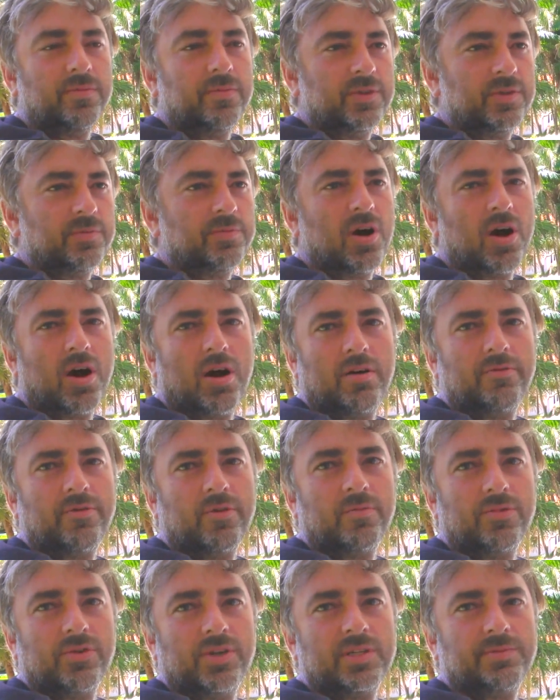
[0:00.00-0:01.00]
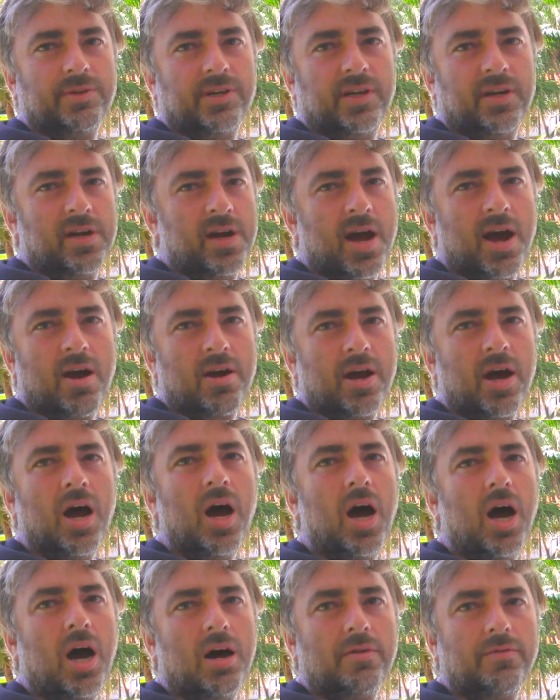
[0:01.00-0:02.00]
Byron from Brisbane in an hour and a
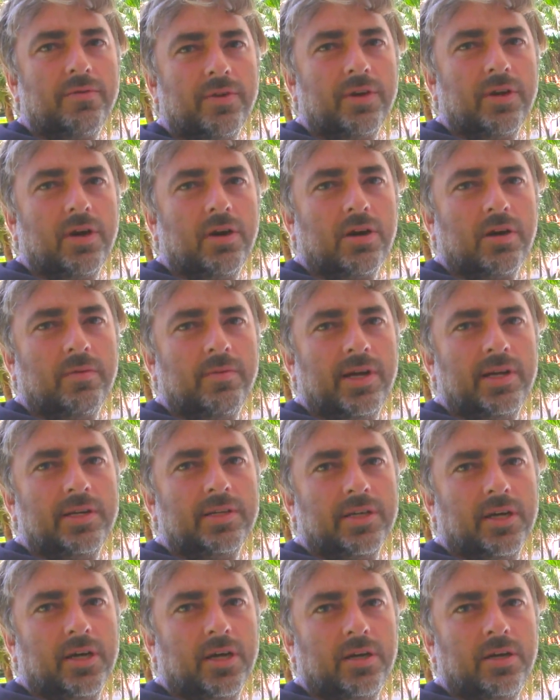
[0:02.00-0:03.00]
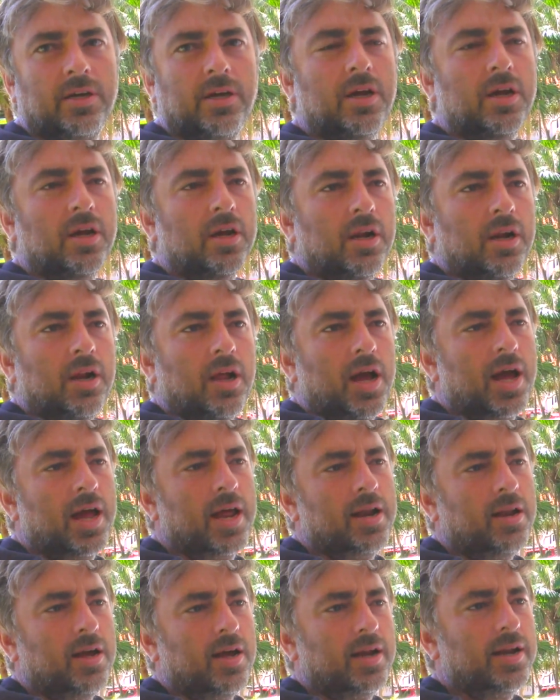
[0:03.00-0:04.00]
half. You know what I mean? So,
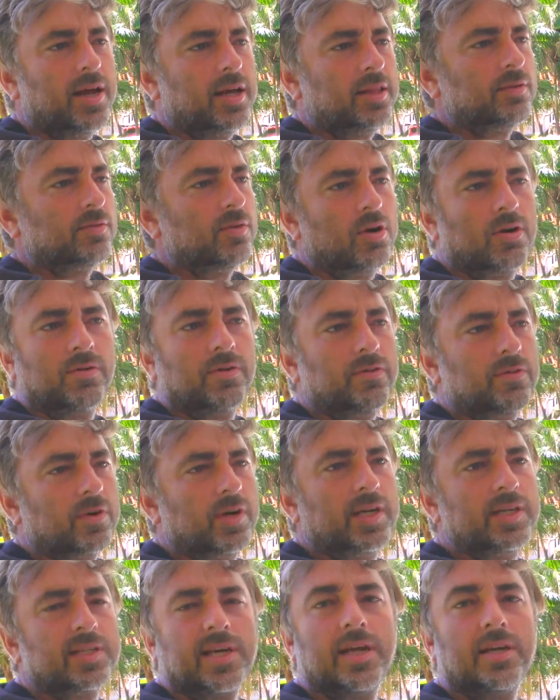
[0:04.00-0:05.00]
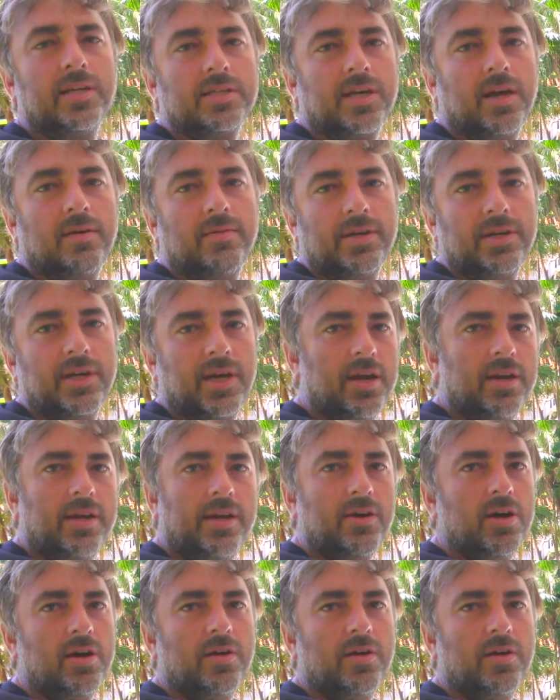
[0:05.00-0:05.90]
and like, nothing wrong with Queenslanders coming down here.